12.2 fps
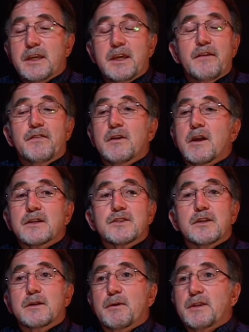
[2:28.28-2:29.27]
if you're not
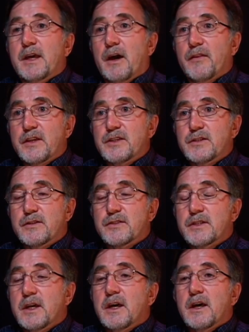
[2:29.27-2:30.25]
concerned about the health
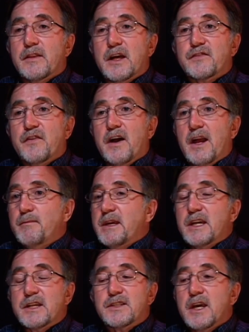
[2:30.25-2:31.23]
issues, that's fine,
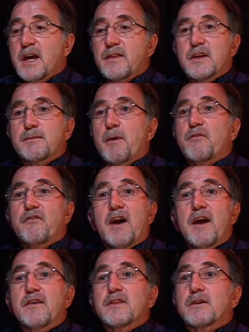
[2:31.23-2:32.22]
because there's about
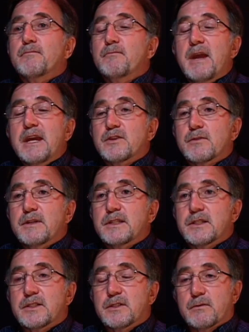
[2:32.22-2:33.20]
5 other major
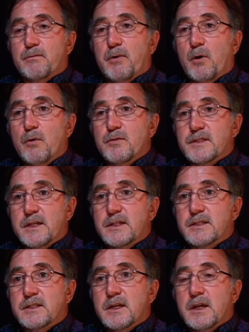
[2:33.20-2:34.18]
reasons to oppose
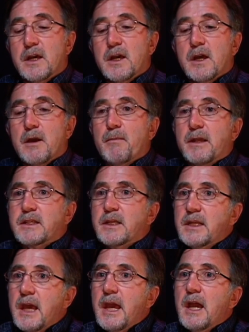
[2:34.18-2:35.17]
this. But
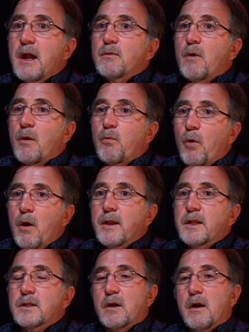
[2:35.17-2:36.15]
today I want
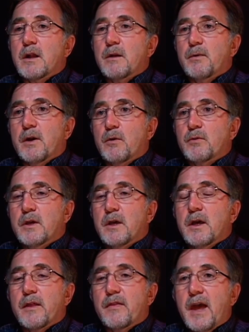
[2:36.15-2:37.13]
to talk about
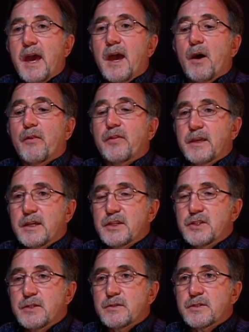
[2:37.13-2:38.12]
the health
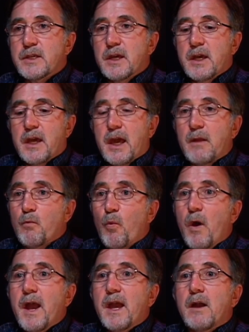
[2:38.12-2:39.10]
issues, and
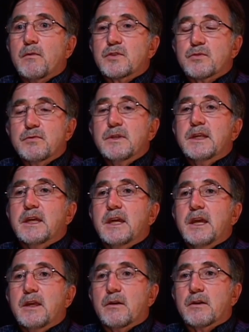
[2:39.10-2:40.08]
why I was really
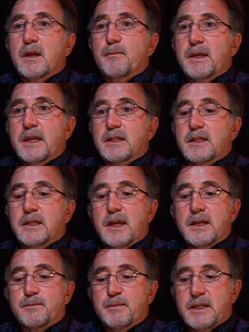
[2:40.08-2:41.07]
keen on coming in today
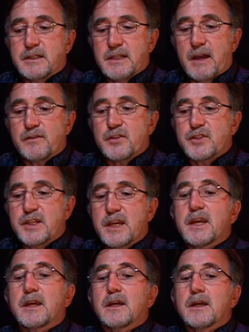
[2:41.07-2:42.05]
is because after
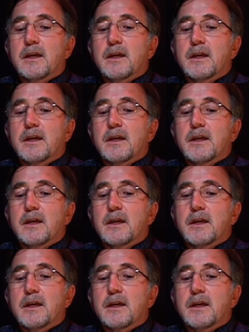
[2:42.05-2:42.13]
seeing